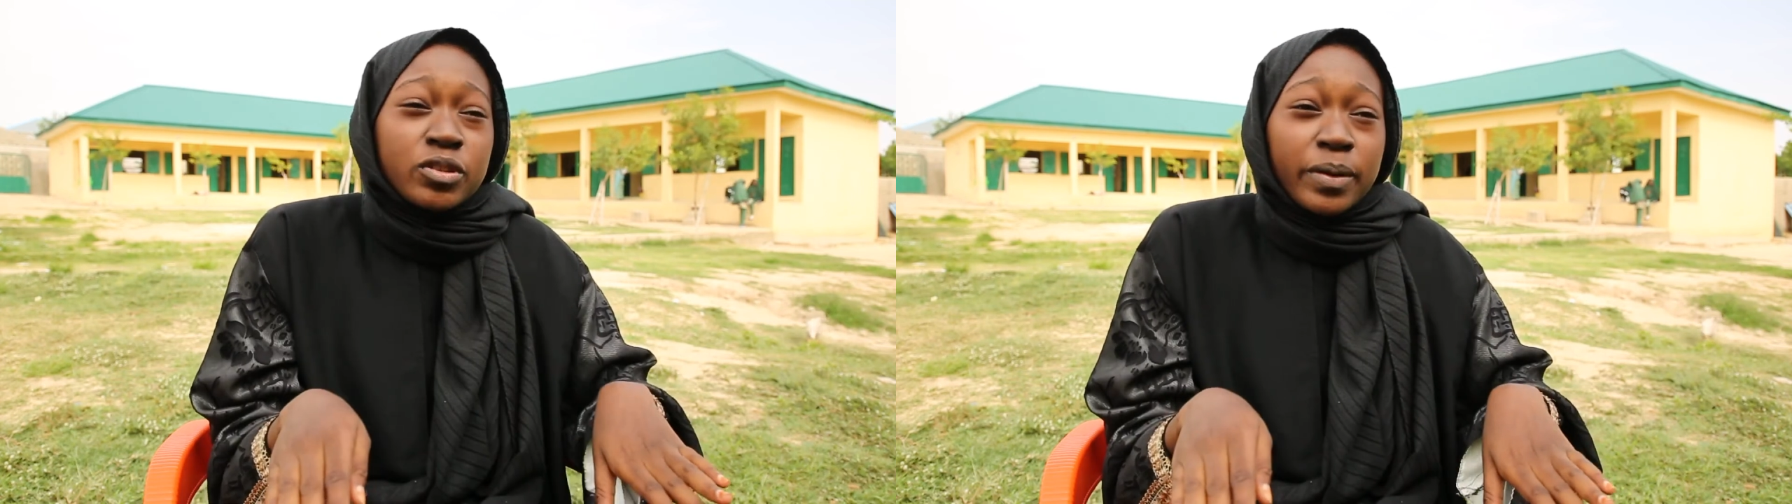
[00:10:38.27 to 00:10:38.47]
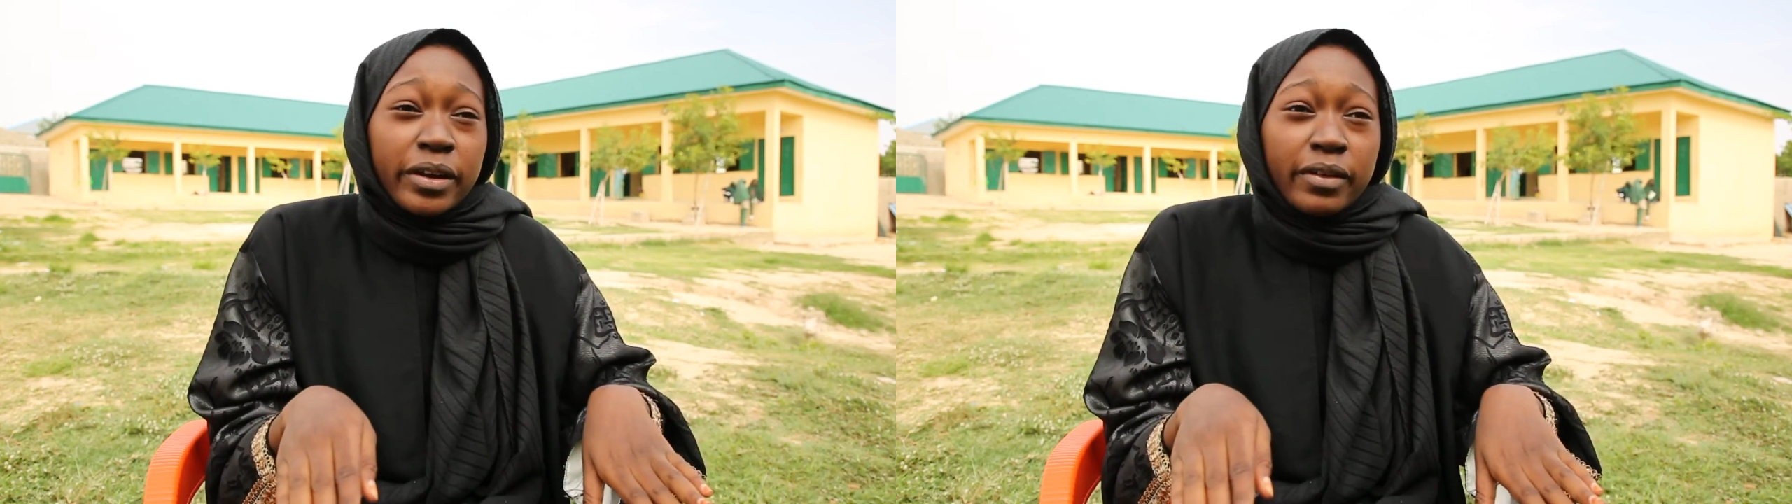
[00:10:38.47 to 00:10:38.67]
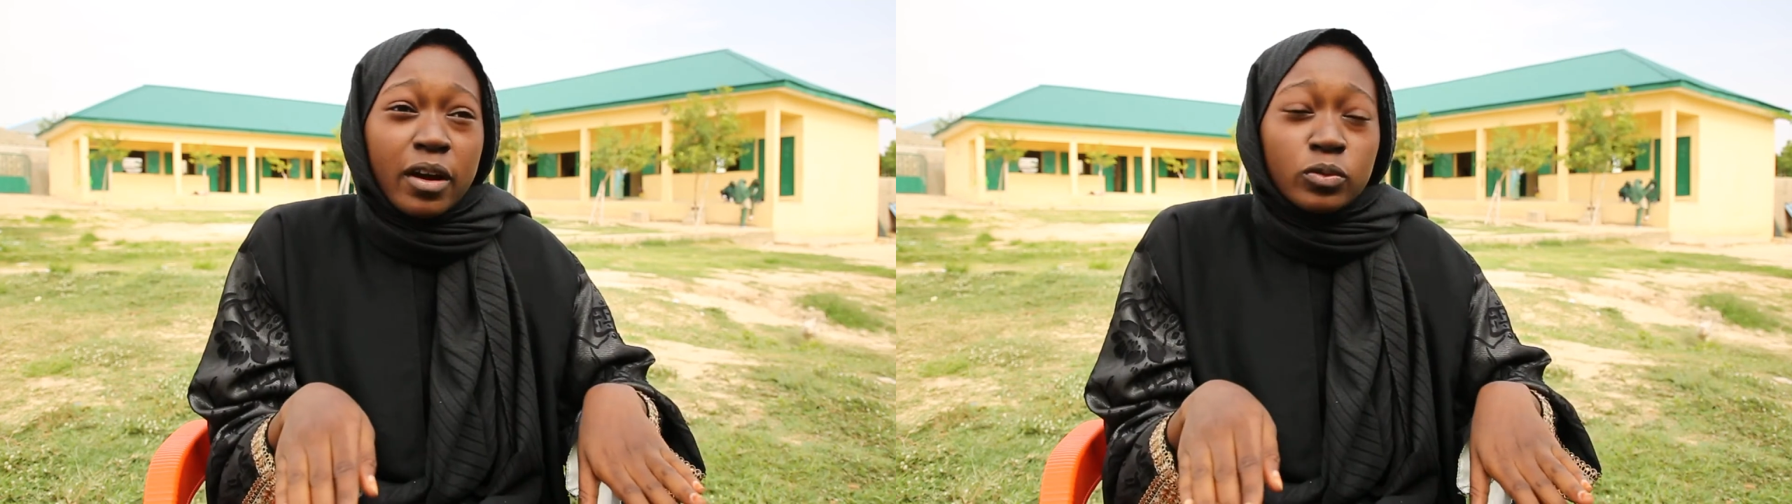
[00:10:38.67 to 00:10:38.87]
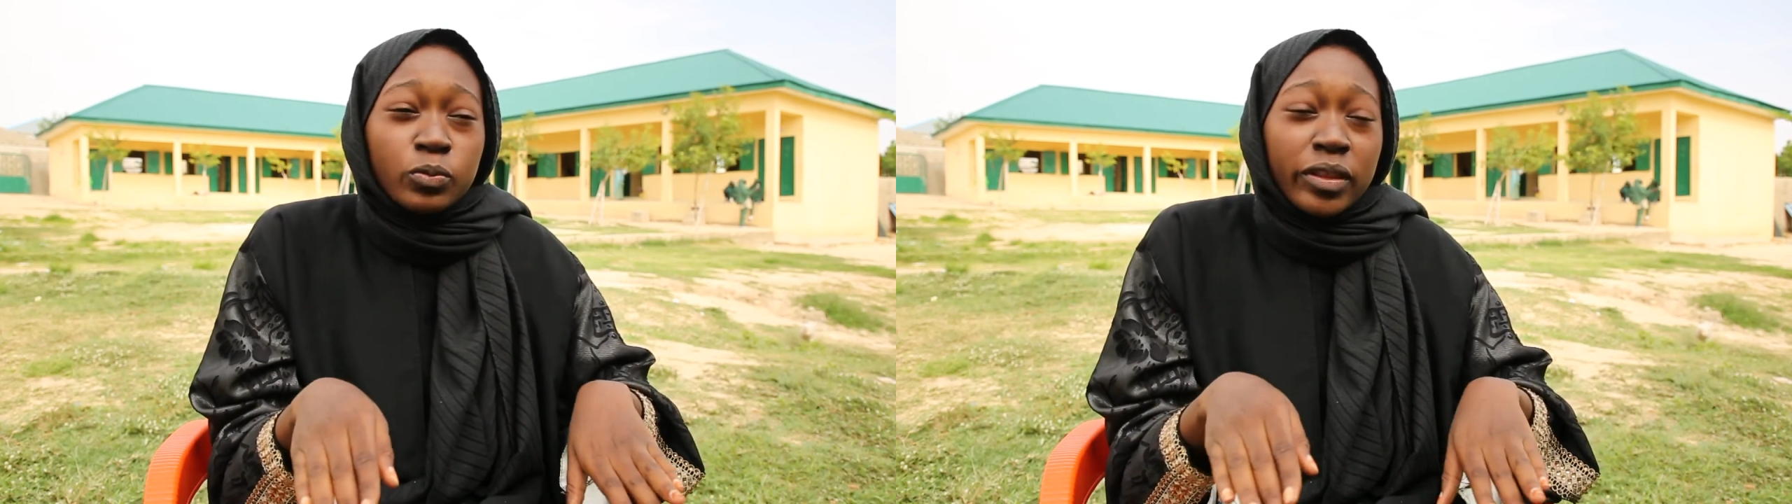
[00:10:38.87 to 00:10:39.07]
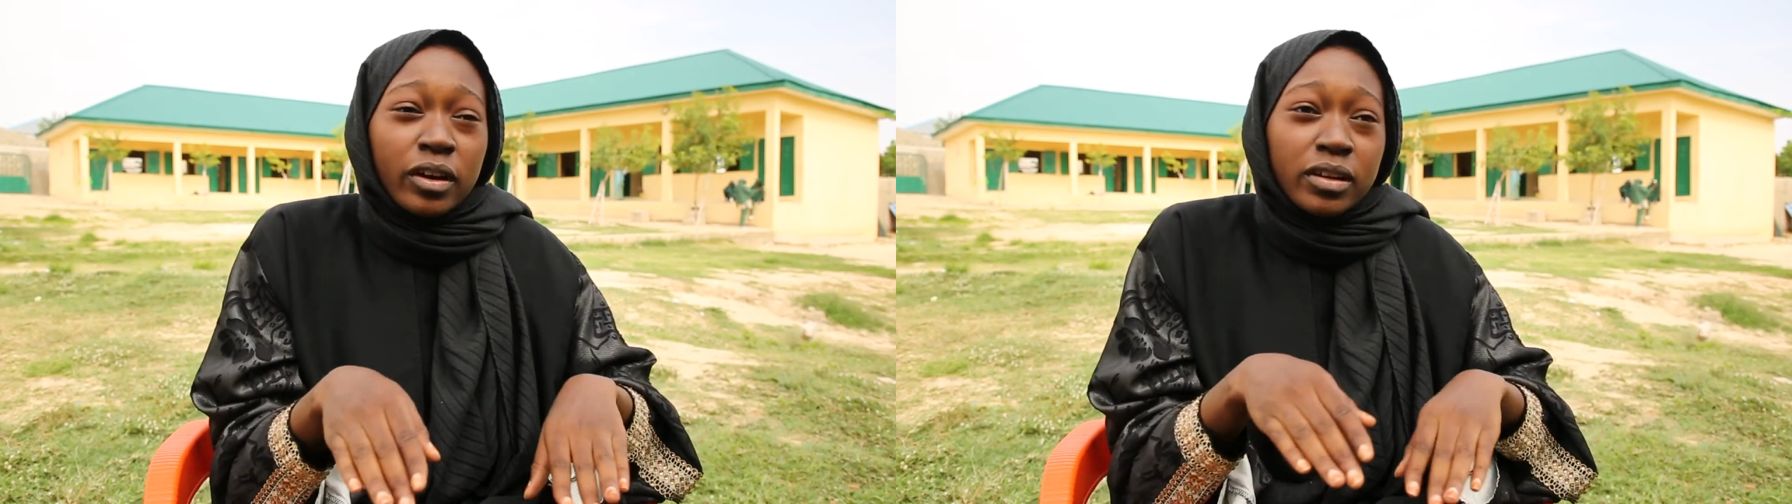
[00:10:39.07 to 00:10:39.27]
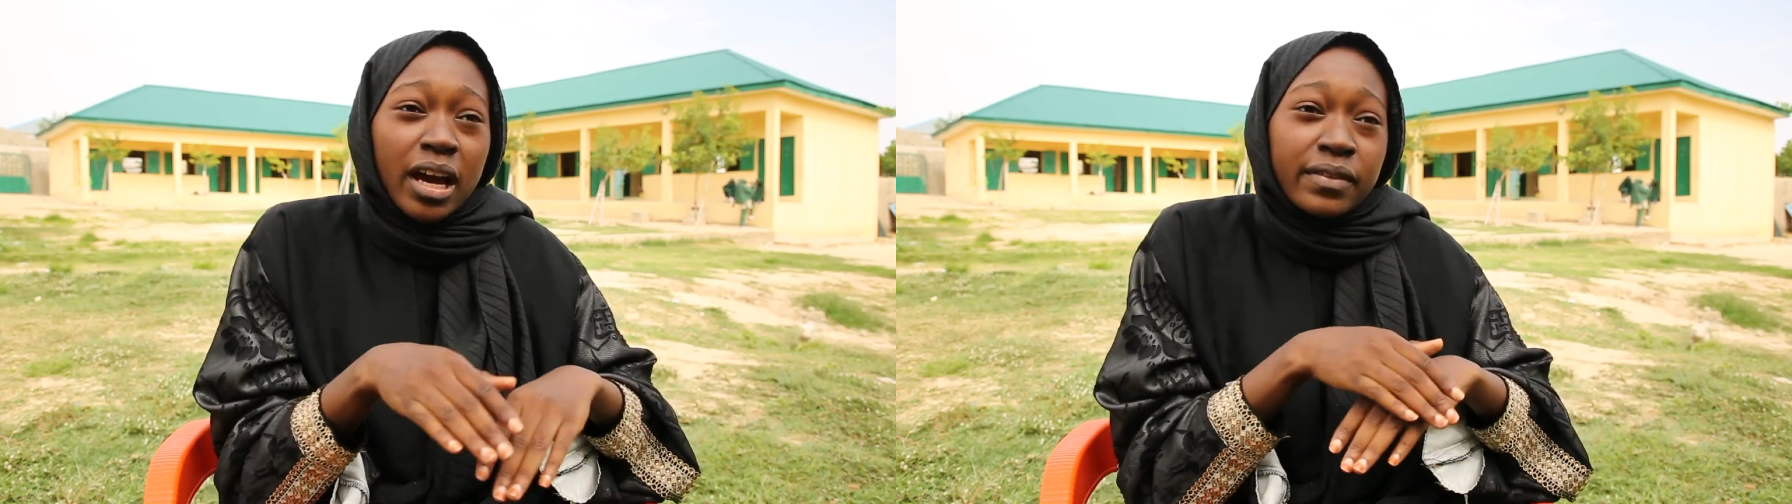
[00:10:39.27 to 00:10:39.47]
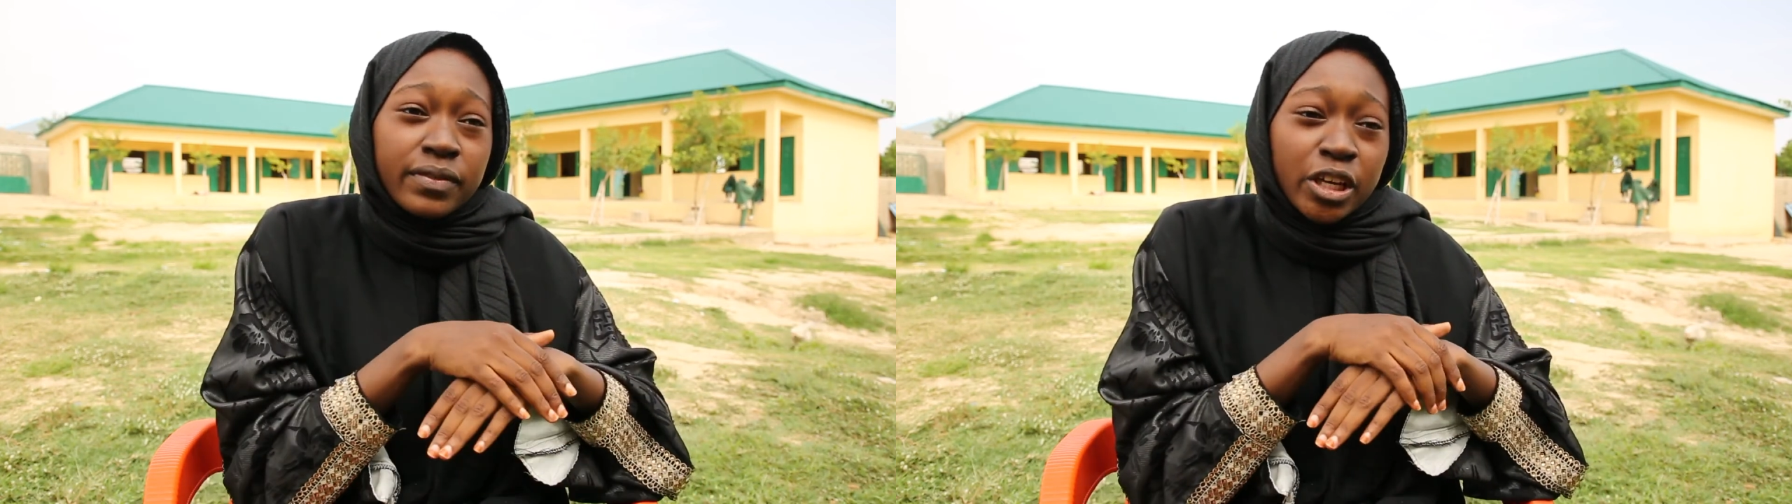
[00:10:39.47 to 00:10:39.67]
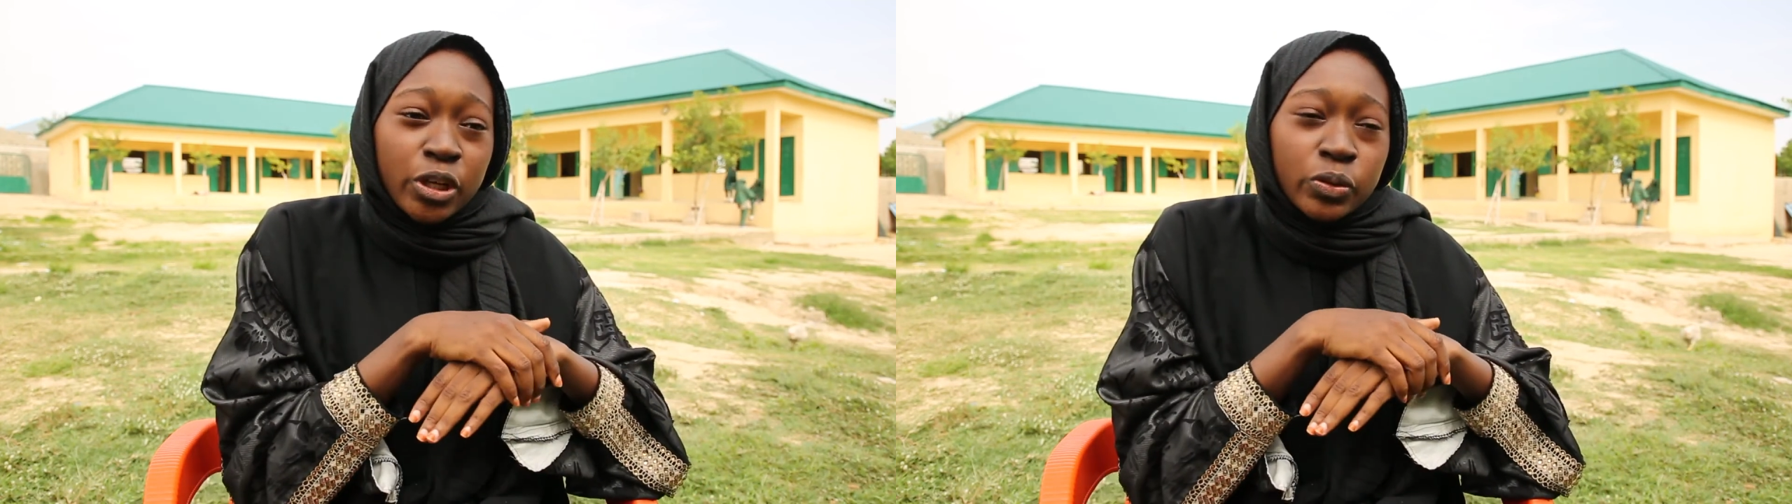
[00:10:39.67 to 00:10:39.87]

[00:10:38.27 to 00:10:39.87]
background without having,